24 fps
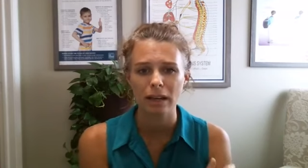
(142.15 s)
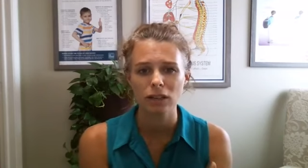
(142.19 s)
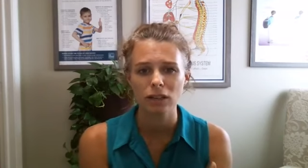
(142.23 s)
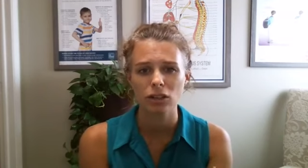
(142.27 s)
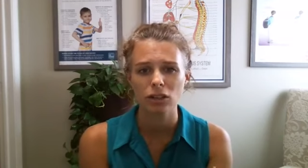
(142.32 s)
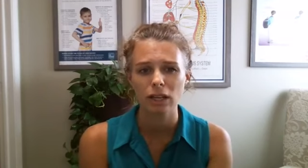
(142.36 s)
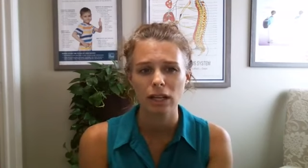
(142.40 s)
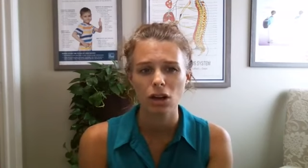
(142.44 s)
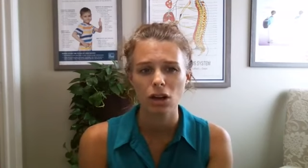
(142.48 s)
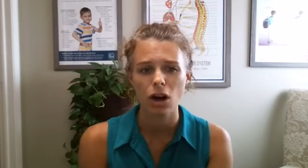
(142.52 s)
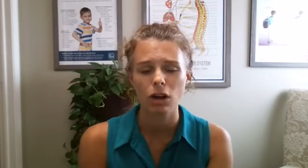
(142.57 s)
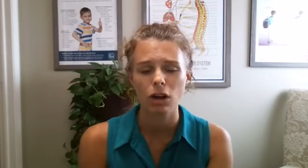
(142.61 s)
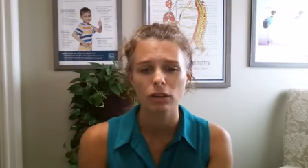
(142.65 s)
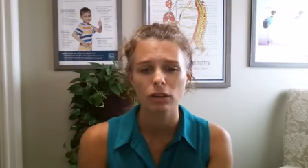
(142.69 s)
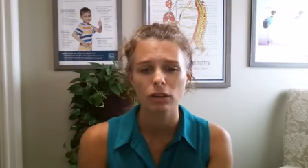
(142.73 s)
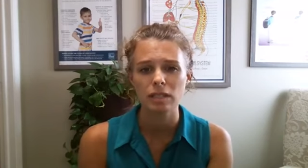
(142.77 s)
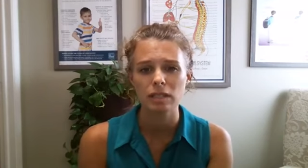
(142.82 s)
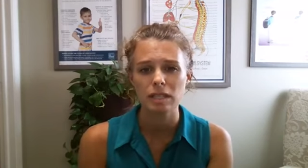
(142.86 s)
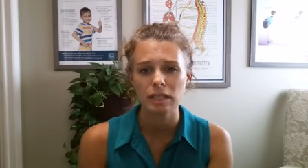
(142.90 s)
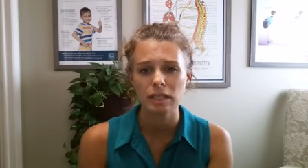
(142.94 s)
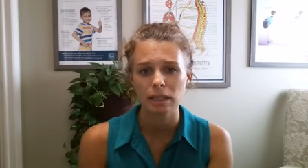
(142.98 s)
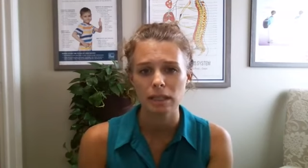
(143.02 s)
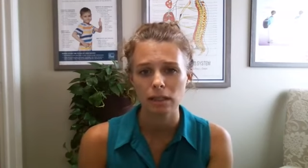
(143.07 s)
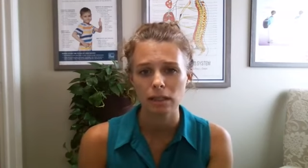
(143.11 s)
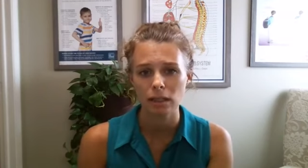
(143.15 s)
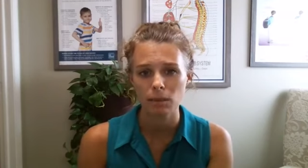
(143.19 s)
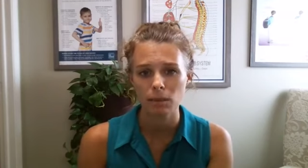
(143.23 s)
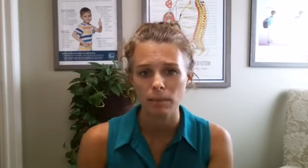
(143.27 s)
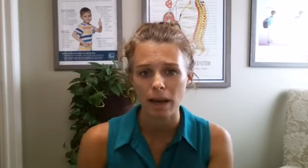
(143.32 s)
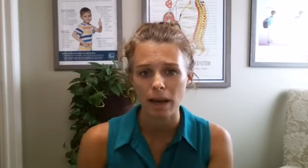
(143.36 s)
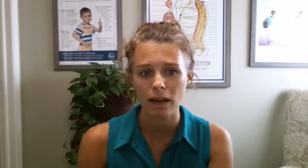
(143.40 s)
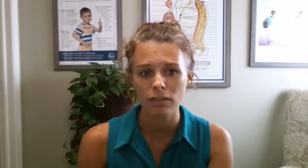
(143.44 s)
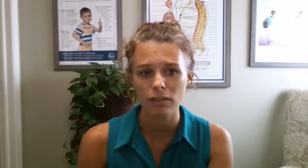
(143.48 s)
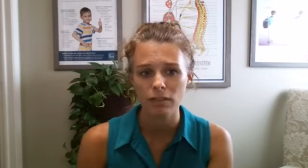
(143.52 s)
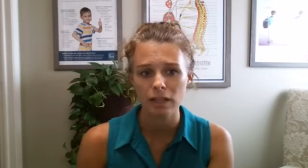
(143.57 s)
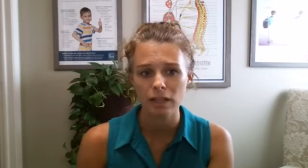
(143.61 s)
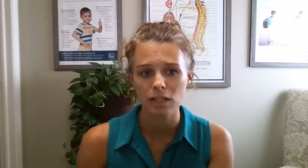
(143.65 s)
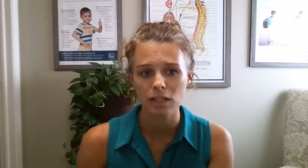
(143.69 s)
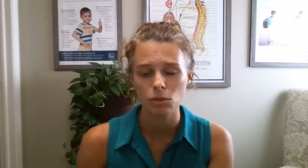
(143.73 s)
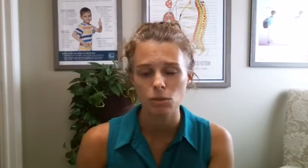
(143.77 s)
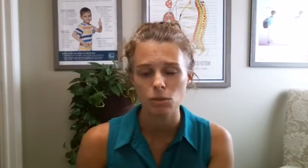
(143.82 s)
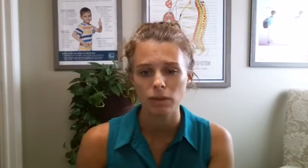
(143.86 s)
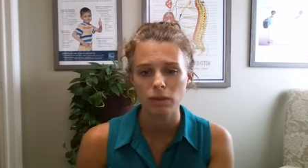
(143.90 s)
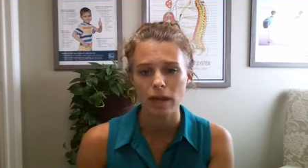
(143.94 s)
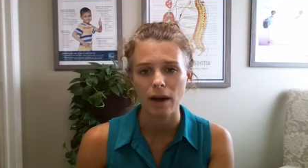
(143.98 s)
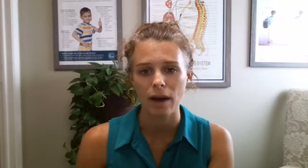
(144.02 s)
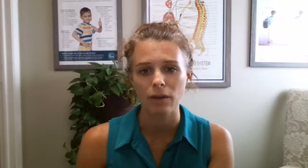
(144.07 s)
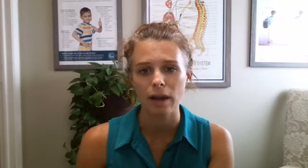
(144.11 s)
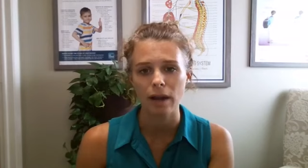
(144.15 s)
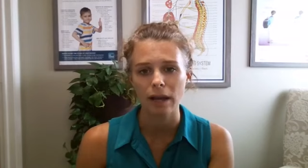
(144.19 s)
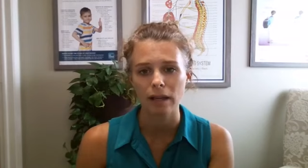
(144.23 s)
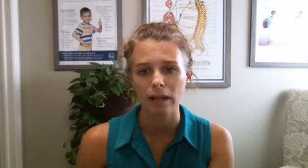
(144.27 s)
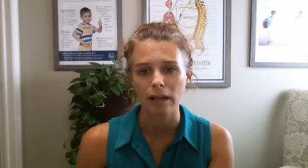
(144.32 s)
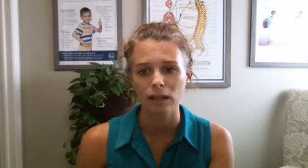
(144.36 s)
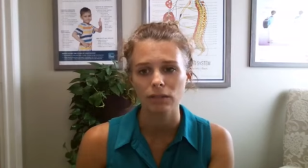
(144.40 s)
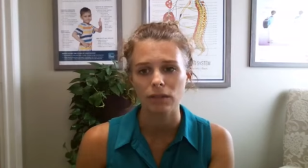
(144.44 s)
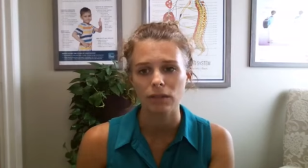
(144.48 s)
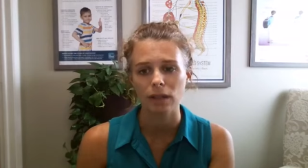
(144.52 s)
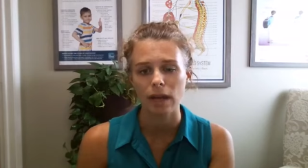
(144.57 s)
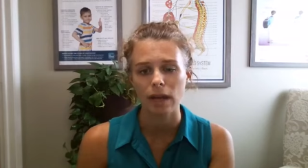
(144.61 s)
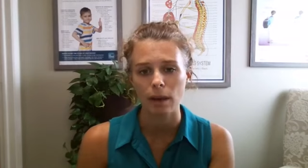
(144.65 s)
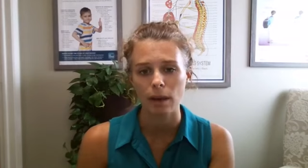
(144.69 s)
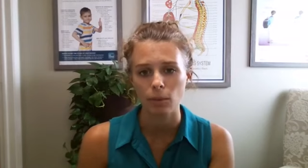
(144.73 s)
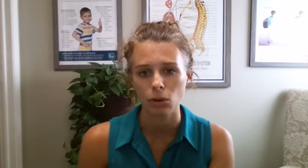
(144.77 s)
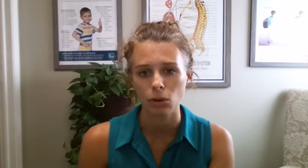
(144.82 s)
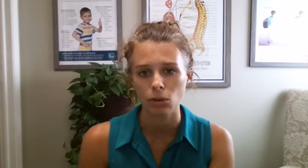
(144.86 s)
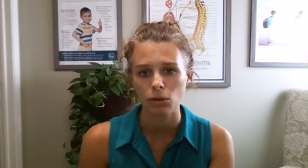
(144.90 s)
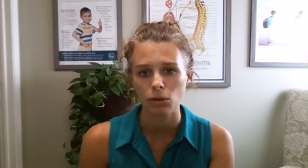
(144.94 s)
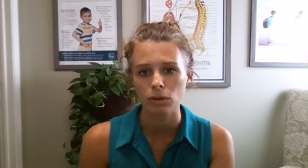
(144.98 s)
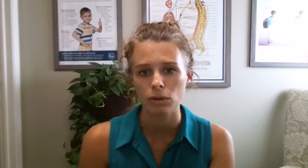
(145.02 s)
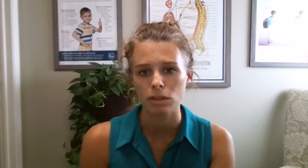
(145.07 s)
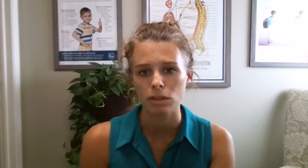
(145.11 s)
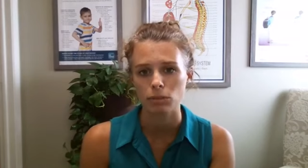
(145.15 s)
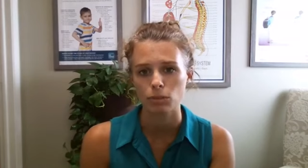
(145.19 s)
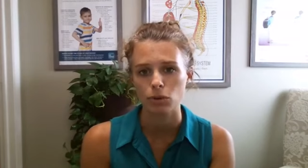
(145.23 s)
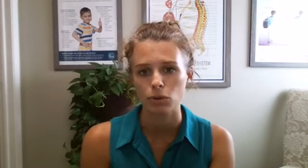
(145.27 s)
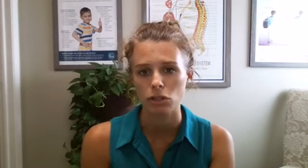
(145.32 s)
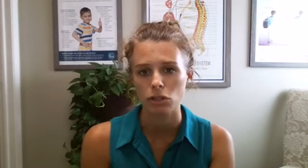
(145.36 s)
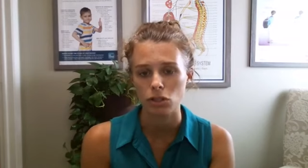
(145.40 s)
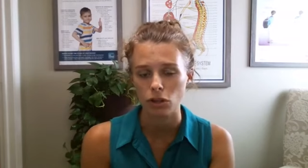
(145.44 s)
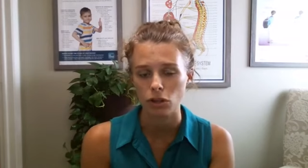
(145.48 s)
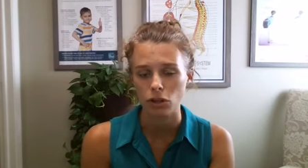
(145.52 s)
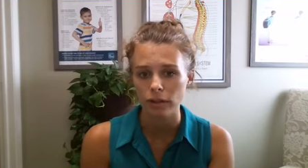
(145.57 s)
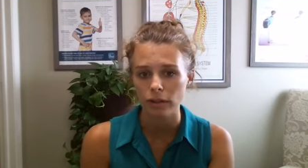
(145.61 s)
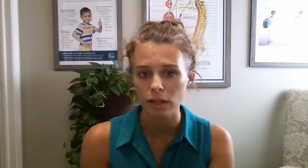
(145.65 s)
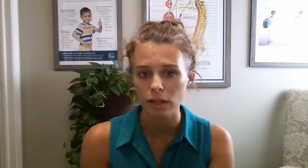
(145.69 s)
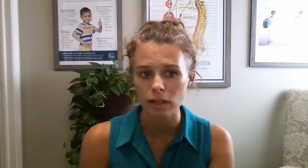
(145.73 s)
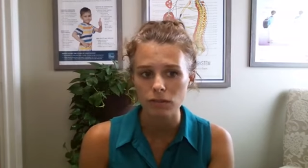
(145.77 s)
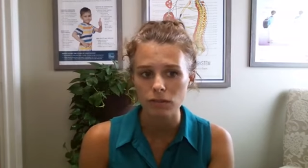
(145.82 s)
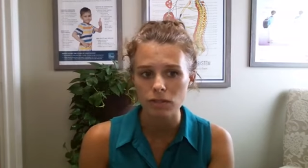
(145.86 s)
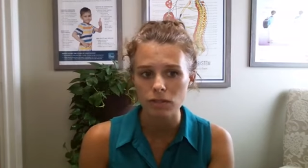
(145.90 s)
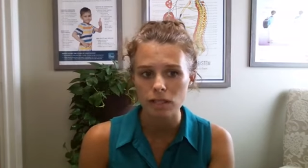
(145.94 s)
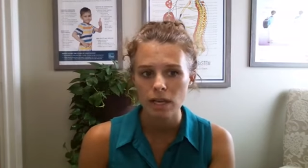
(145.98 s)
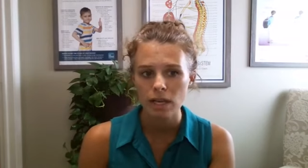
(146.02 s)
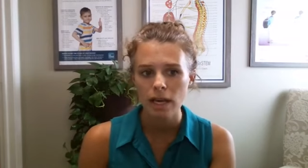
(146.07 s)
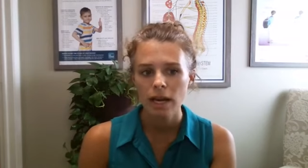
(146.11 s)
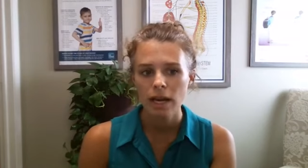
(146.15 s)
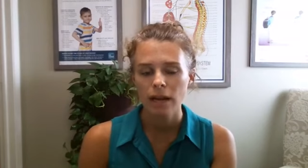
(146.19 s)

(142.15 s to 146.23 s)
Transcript: You're getting all of its healing benefits without any of the chemicals and preservatives